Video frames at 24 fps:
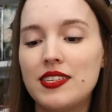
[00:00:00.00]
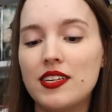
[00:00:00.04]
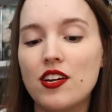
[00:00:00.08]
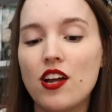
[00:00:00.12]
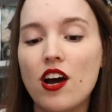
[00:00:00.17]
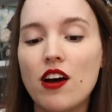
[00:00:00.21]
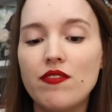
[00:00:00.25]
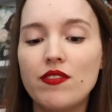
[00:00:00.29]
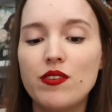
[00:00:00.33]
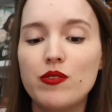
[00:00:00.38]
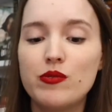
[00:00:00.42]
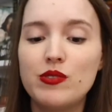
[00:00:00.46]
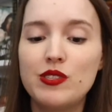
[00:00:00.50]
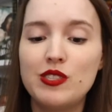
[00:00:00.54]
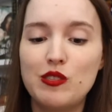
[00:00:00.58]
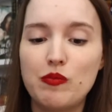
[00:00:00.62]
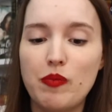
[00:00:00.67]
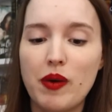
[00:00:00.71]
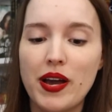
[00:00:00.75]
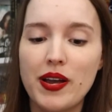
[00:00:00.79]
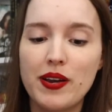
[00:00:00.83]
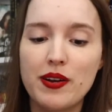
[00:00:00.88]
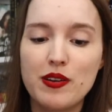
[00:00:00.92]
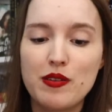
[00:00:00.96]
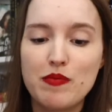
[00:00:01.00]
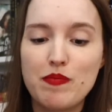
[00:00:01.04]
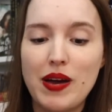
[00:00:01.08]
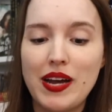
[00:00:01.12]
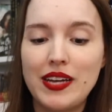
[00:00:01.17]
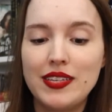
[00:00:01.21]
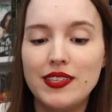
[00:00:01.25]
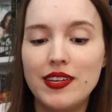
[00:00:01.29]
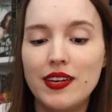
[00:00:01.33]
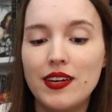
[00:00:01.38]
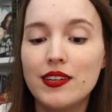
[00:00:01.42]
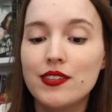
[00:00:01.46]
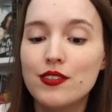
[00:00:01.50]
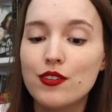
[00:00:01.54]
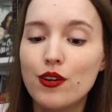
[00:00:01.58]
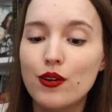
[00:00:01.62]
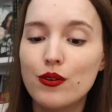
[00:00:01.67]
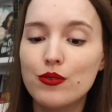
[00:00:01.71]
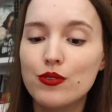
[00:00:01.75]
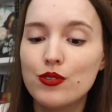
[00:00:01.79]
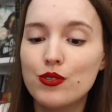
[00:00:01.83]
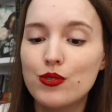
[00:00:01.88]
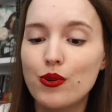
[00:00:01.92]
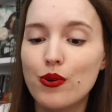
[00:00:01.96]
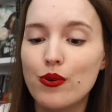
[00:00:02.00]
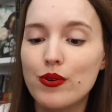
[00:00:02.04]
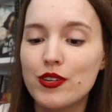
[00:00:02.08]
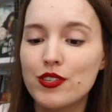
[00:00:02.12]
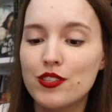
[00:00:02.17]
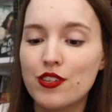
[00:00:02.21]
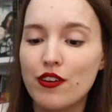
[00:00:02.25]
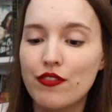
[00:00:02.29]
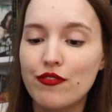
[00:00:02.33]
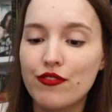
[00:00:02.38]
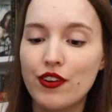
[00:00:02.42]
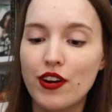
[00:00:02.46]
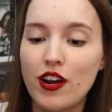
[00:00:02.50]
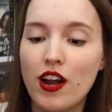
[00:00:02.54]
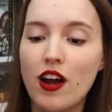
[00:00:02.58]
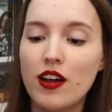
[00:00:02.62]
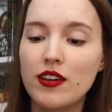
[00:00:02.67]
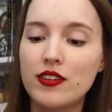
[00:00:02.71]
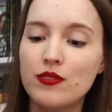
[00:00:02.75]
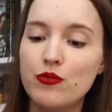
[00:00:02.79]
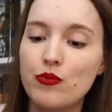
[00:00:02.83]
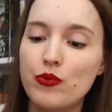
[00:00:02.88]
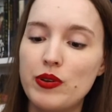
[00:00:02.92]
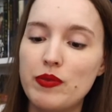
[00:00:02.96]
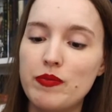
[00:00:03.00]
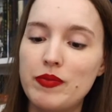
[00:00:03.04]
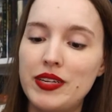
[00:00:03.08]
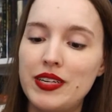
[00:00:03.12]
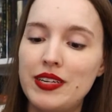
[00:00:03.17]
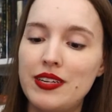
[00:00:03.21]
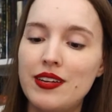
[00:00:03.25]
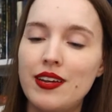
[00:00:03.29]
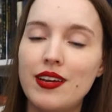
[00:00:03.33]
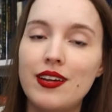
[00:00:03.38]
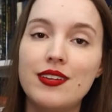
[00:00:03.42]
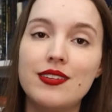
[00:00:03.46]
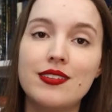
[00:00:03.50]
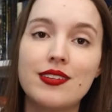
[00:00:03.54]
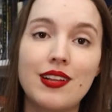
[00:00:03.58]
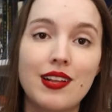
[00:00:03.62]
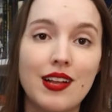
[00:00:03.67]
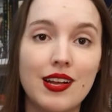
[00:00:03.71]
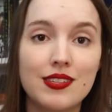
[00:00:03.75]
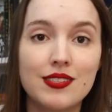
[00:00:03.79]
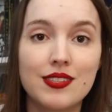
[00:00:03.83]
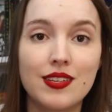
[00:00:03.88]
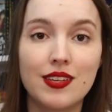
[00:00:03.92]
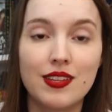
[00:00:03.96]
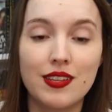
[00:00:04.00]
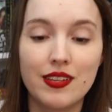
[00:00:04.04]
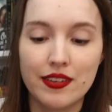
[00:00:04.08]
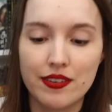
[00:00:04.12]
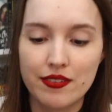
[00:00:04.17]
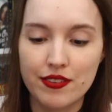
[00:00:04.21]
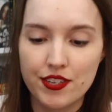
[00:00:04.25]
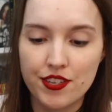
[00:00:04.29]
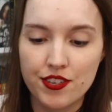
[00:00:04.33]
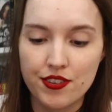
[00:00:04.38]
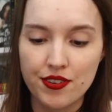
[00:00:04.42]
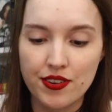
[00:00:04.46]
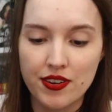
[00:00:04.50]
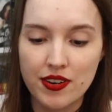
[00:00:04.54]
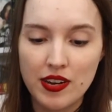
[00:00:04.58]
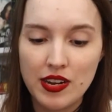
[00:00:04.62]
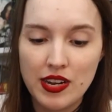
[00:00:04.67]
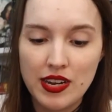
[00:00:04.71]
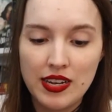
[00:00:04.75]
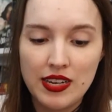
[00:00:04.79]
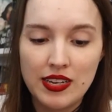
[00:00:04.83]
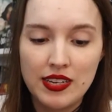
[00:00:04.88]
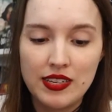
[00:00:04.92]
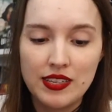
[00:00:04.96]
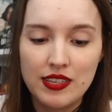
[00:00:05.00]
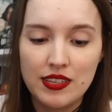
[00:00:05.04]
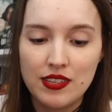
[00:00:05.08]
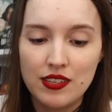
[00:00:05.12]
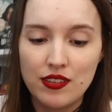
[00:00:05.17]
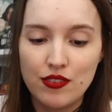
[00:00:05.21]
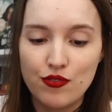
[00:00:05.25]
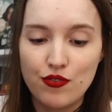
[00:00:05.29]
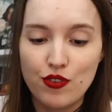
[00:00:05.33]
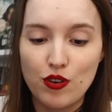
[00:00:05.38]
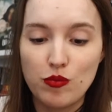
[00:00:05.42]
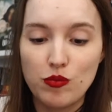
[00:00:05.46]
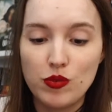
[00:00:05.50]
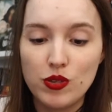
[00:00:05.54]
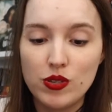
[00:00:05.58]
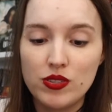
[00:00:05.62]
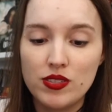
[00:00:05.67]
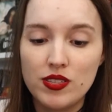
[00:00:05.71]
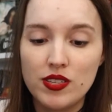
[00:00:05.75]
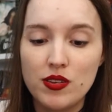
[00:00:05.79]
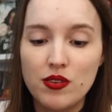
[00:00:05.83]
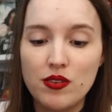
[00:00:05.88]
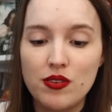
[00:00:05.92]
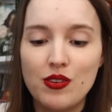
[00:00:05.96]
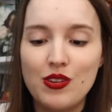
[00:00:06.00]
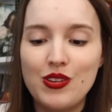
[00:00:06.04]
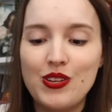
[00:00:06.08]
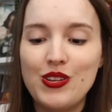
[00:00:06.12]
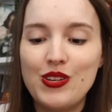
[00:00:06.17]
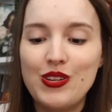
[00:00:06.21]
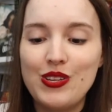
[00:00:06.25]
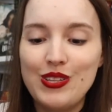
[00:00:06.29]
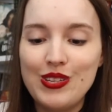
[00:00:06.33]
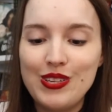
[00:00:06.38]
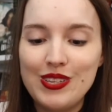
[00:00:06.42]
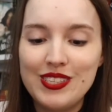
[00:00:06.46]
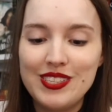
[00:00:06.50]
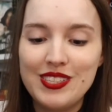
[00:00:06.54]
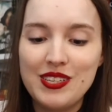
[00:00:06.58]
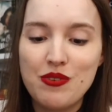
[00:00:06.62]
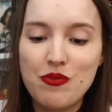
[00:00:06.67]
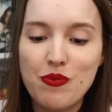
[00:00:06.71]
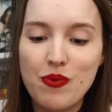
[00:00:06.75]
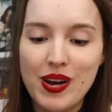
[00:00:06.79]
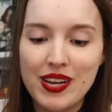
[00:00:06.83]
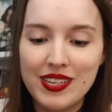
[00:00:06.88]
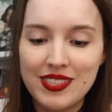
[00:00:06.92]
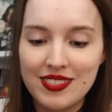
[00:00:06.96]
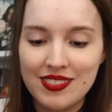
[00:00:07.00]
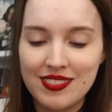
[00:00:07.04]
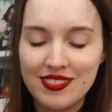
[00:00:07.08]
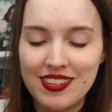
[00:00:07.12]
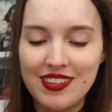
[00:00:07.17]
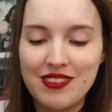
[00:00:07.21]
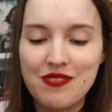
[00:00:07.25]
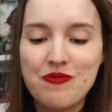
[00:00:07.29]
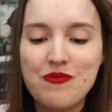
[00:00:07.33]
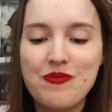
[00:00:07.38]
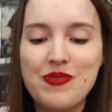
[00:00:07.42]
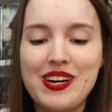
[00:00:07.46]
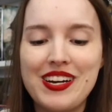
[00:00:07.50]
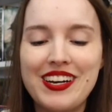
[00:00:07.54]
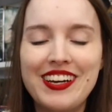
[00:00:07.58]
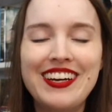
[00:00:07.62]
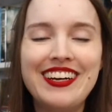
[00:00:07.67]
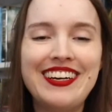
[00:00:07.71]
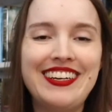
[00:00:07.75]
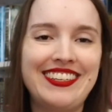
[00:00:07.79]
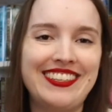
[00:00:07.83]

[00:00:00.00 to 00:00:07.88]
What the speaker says: a novel inspired by the untold stories of forgotten women in classic literature. From Lucy Westnera,